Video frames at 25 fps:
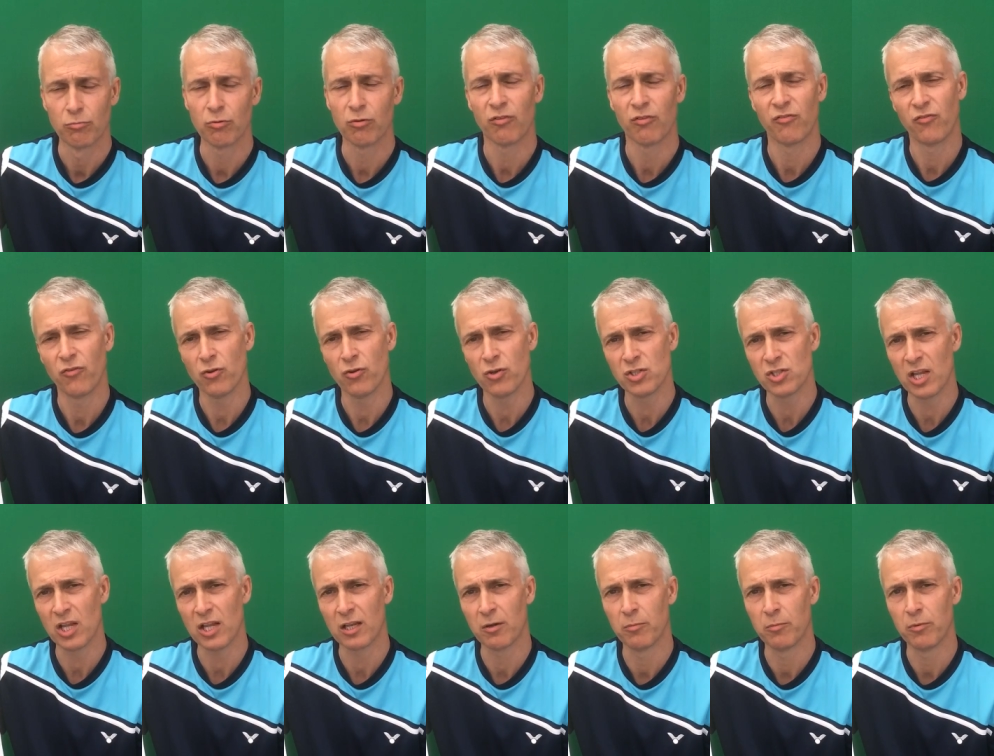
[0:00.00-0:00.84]
Well, the
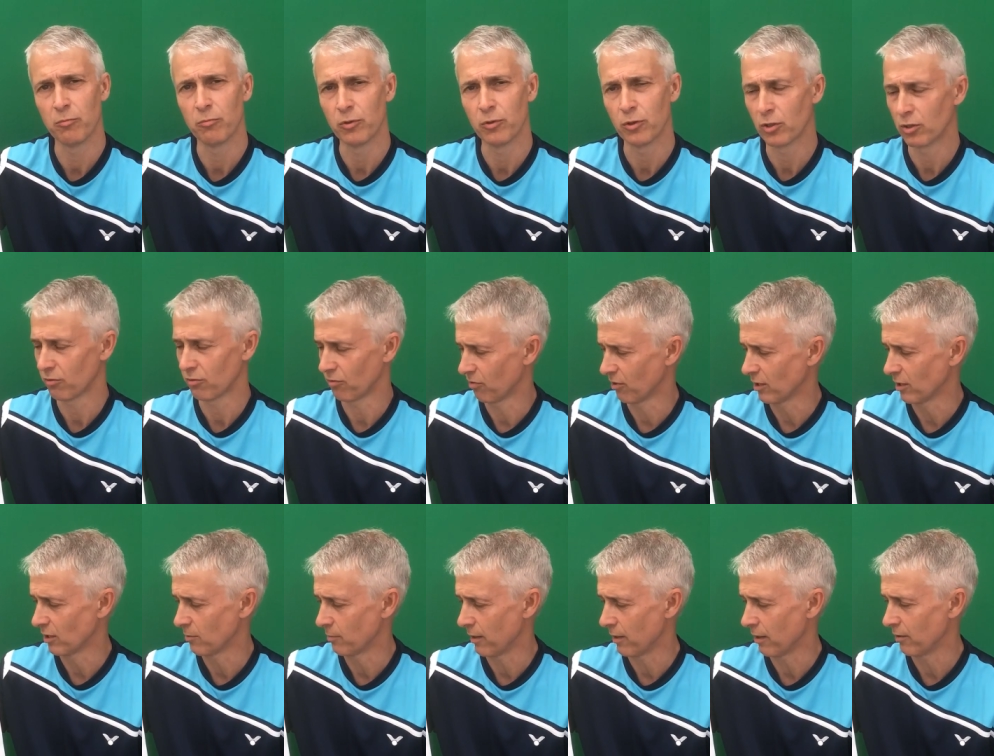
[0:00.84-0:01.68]
first element we've got to
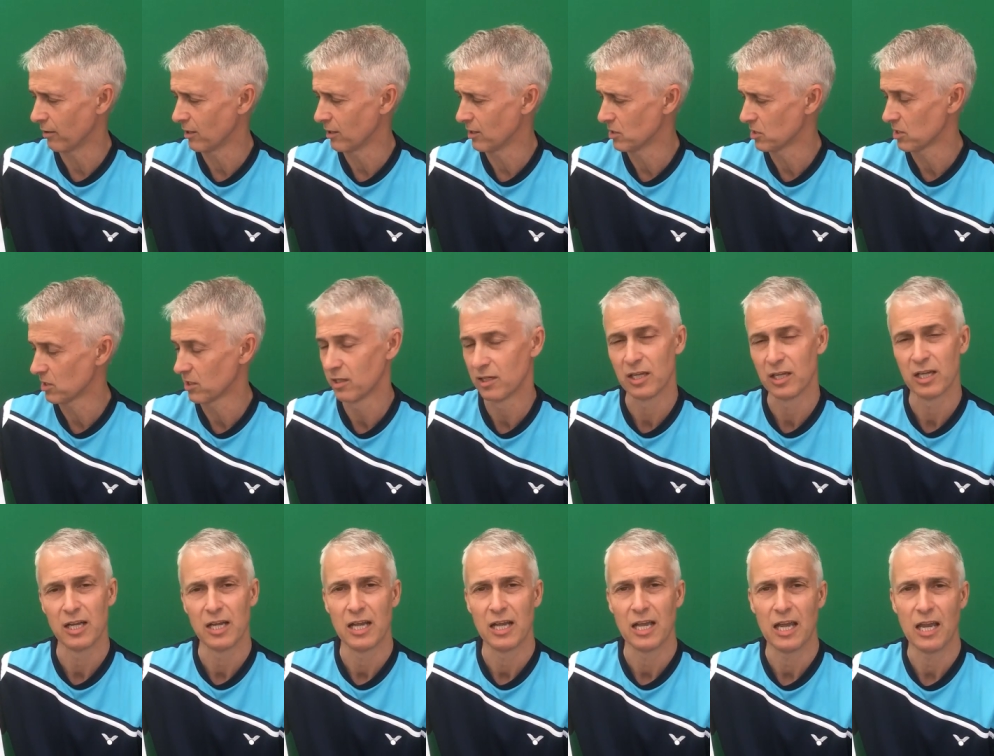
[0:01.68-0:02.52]
think about is
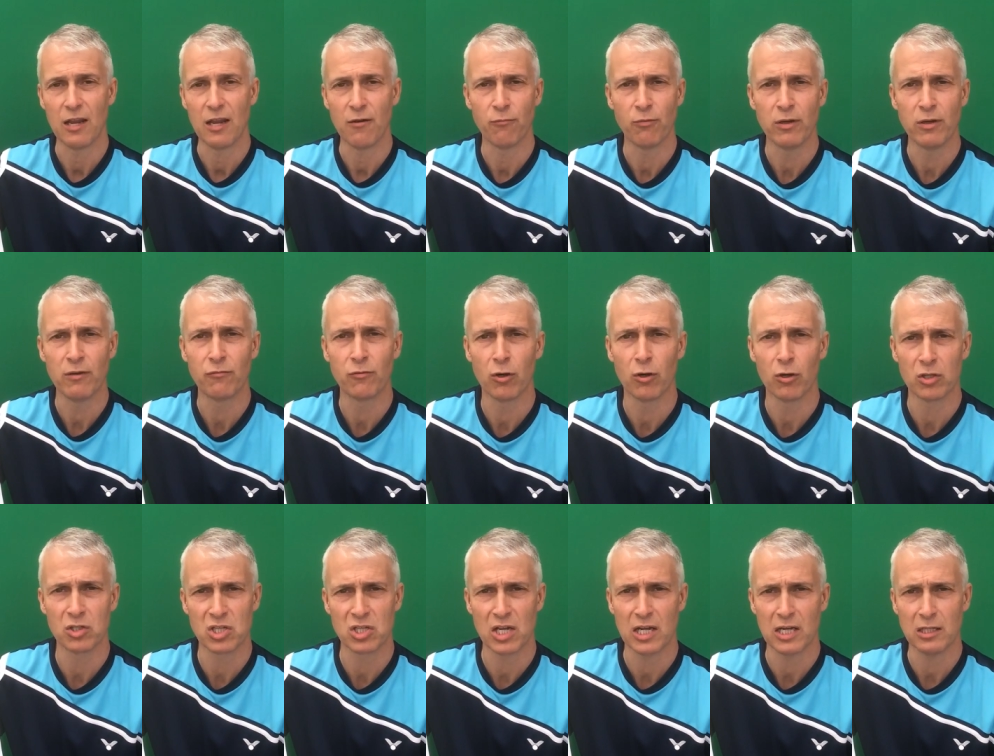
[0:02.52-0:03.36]
if we've
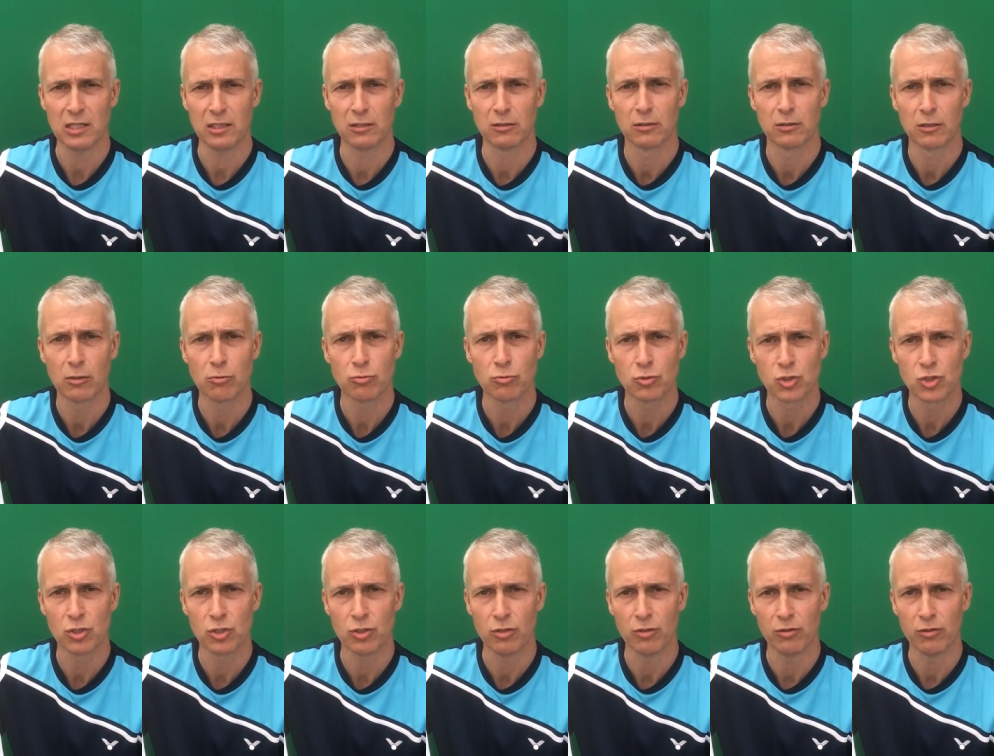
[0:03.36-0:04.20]
got a tight low
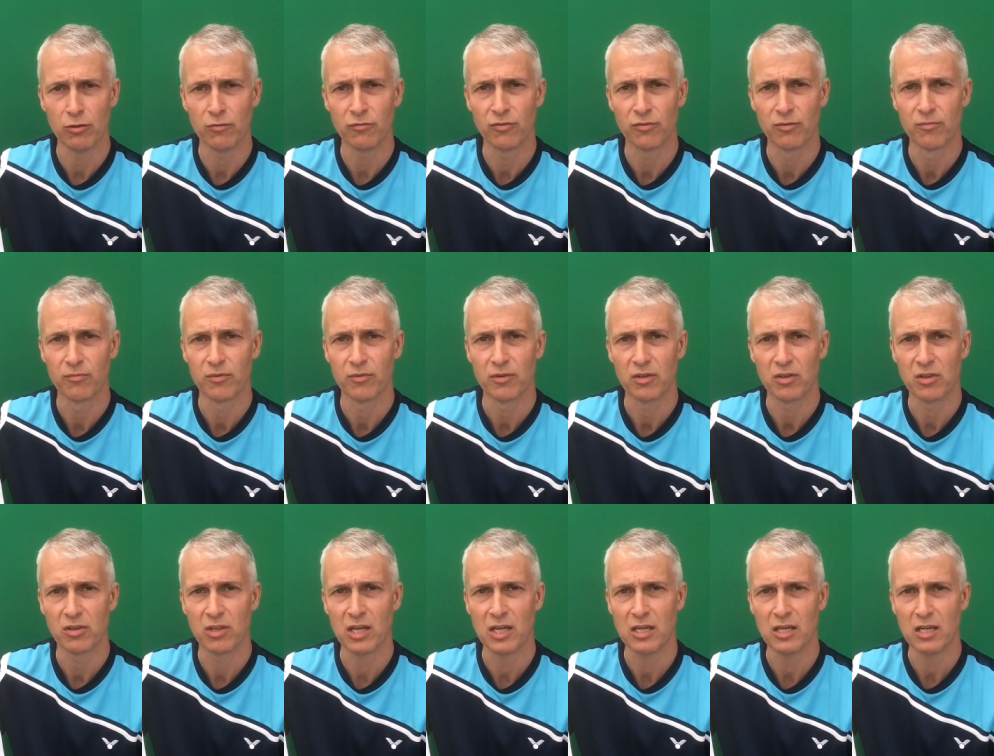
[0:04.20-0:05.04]
serve,
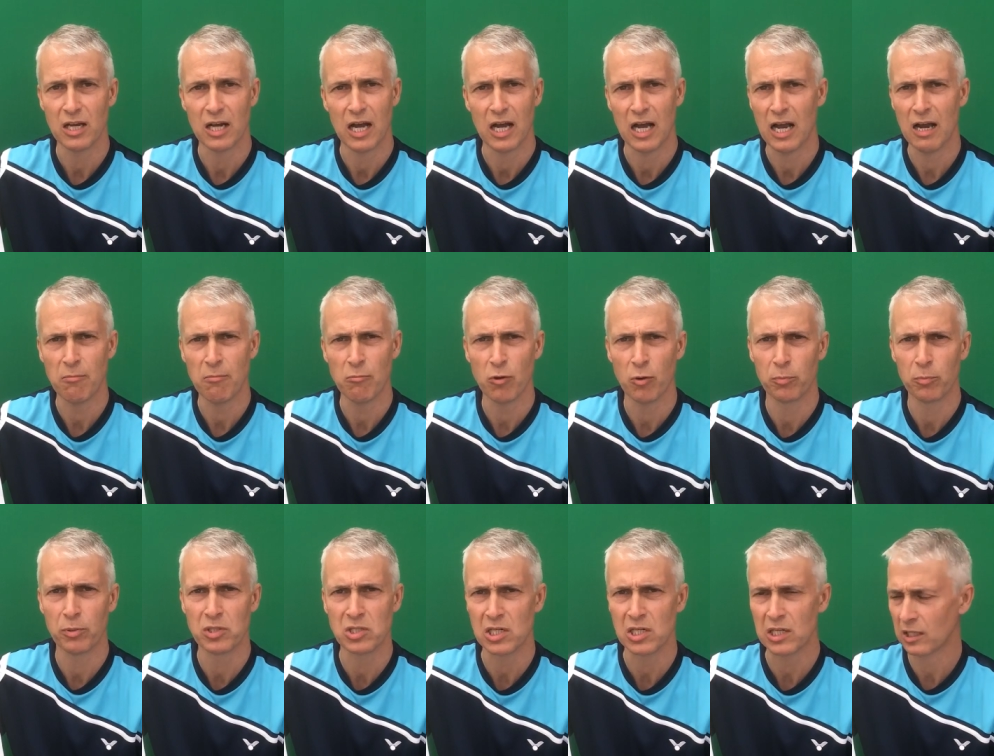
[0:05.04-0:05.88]
then I'm
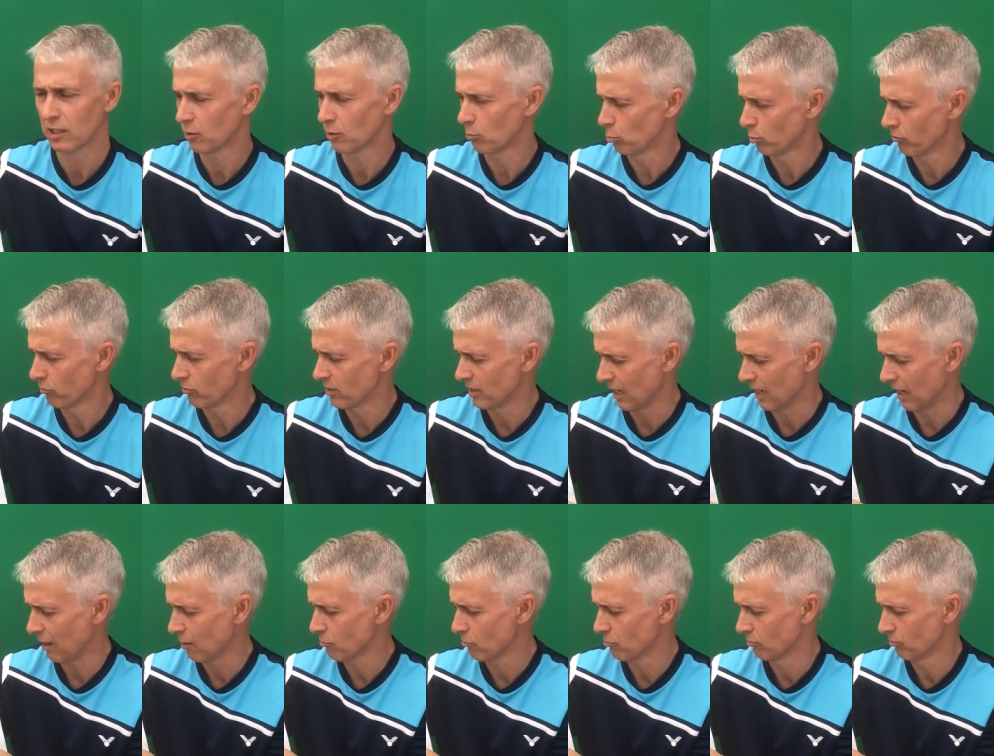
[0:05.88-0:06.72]
not particularly worried
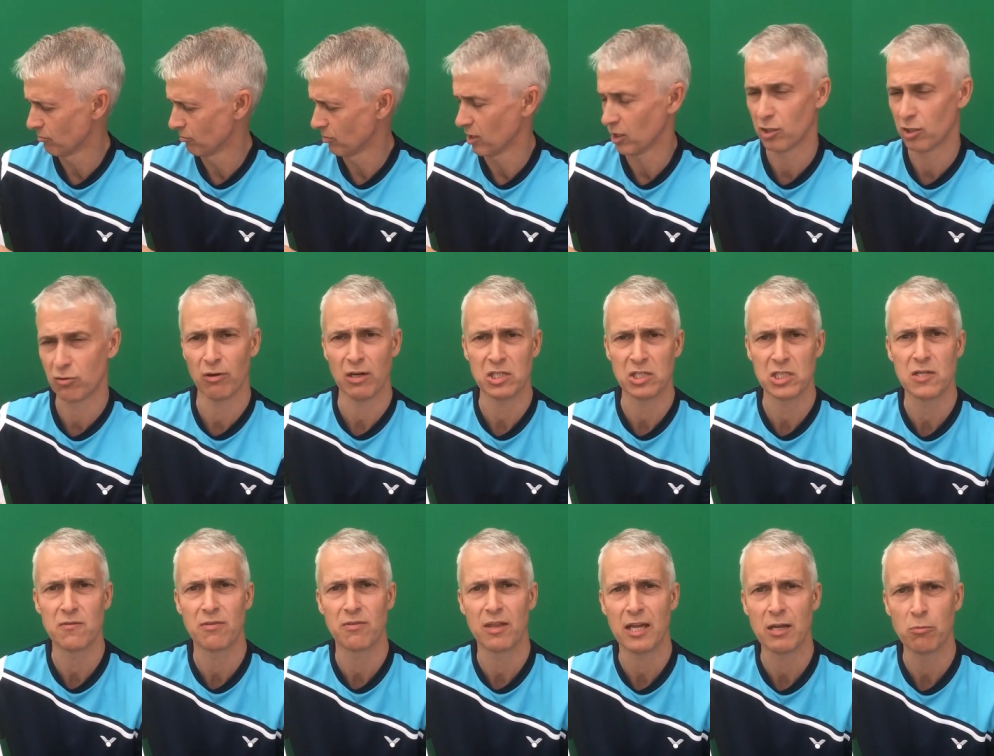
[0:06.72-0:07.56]
how
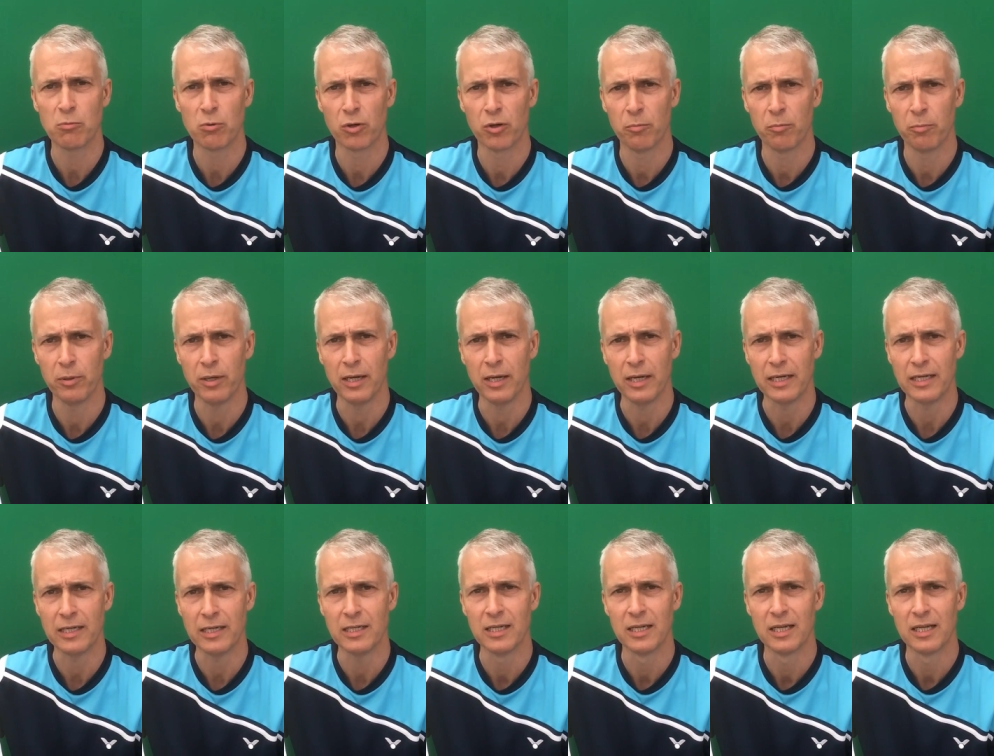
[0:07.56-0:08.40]
aggressive they want to
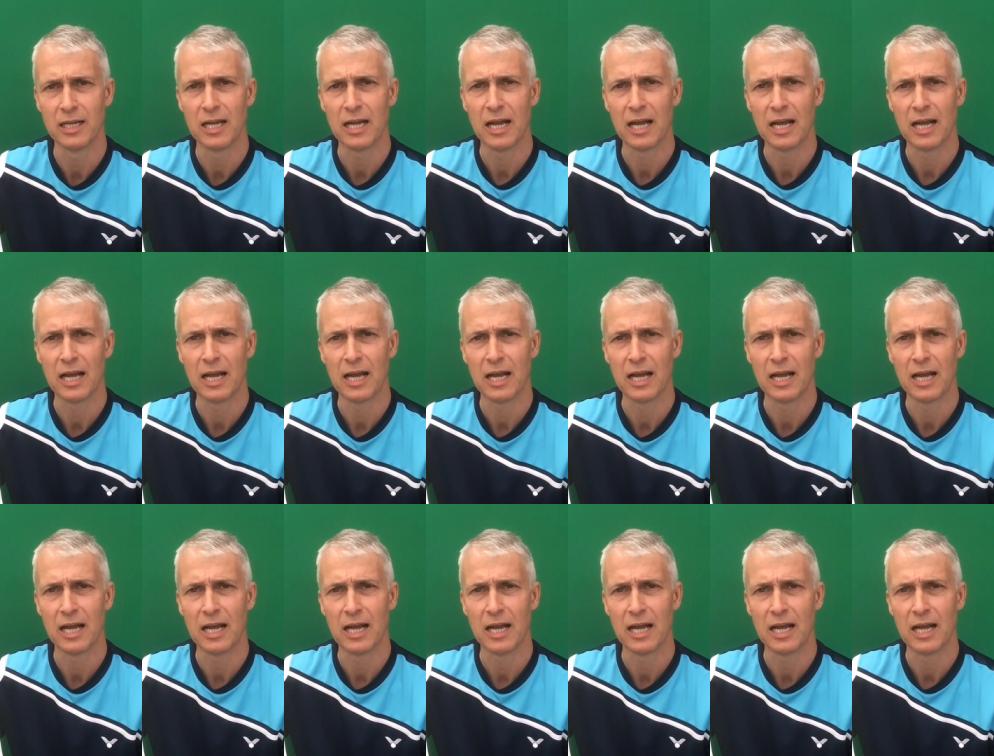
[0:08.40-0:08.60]
be.